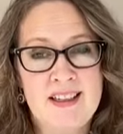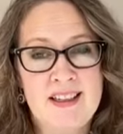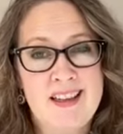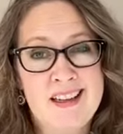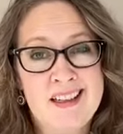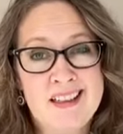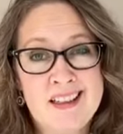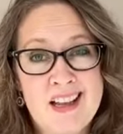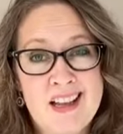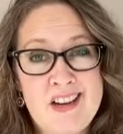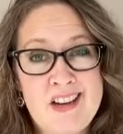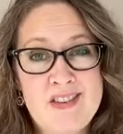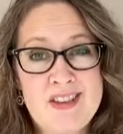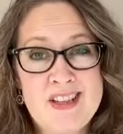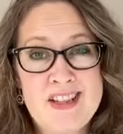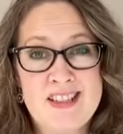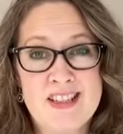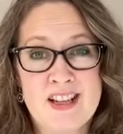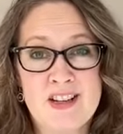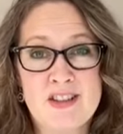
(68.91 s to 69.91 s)
And a lot of it
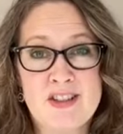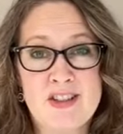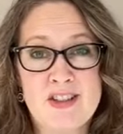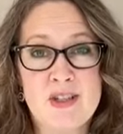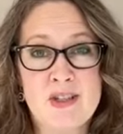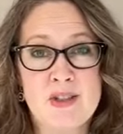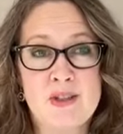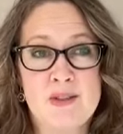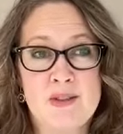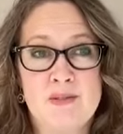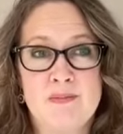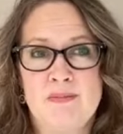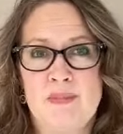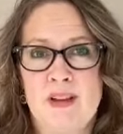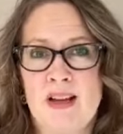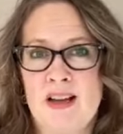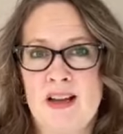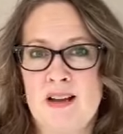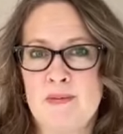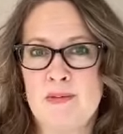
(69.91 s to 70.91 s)
is also
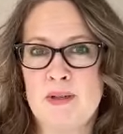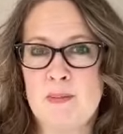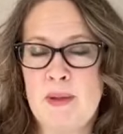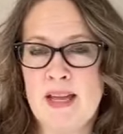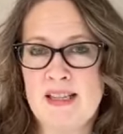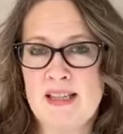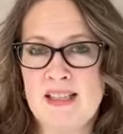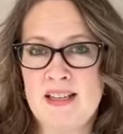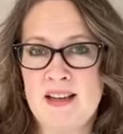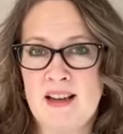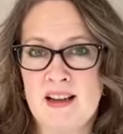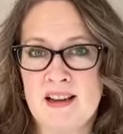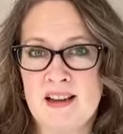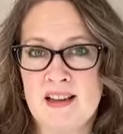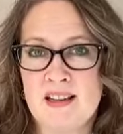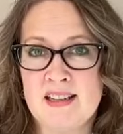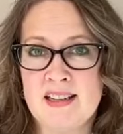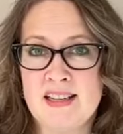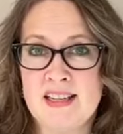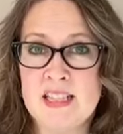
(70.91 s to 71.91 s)
dependent
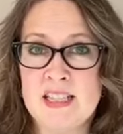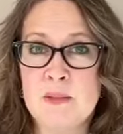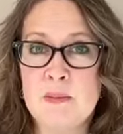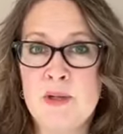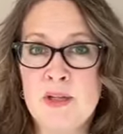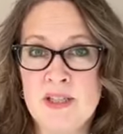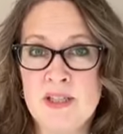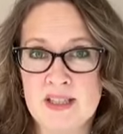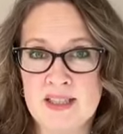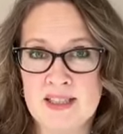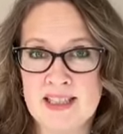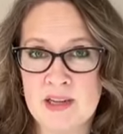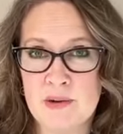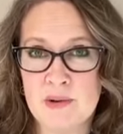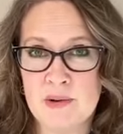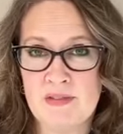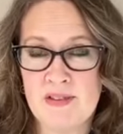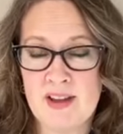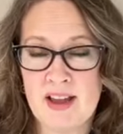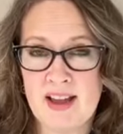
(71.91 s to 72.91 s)
on experiences that
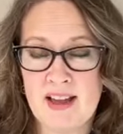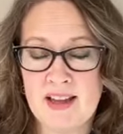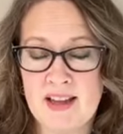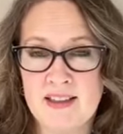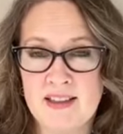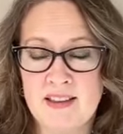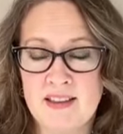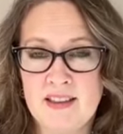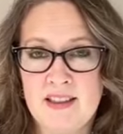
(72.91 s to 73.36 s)
we've had,